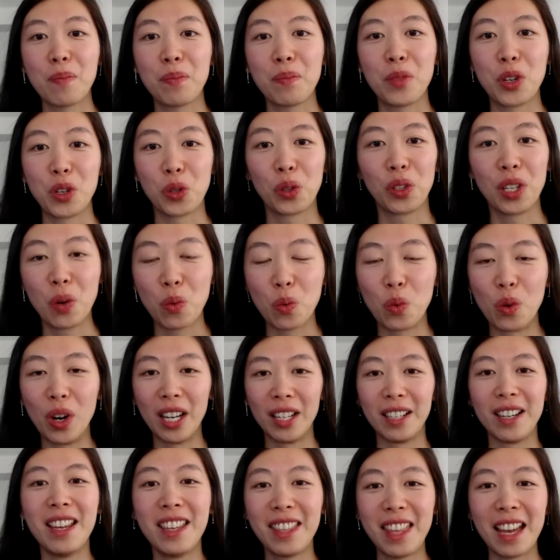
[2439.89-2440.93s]
There's only
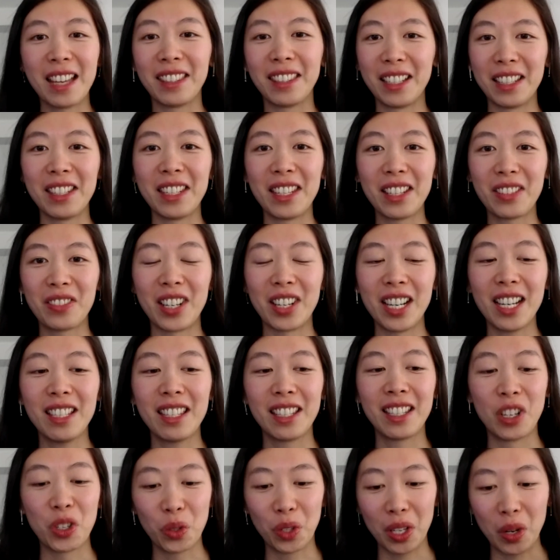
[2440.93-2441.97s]
one that does it, right?
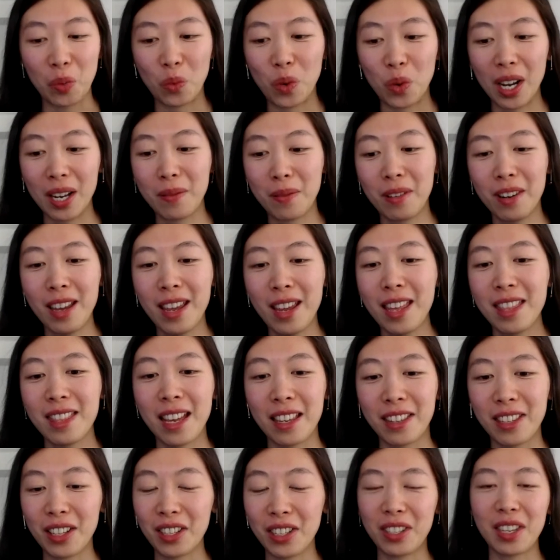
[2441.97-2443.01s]
There's only one that
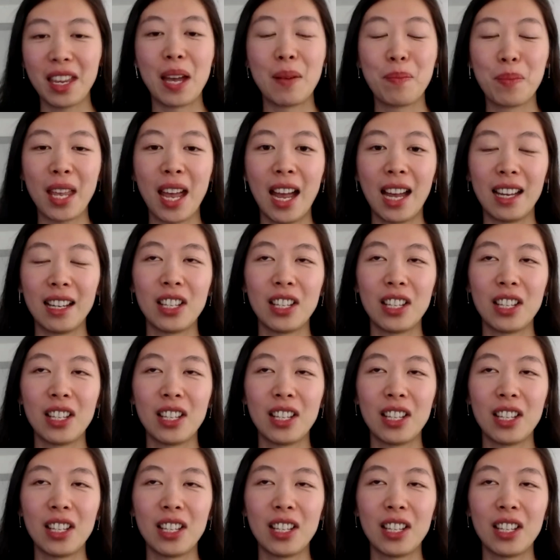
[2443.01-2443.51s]
does the MCAT.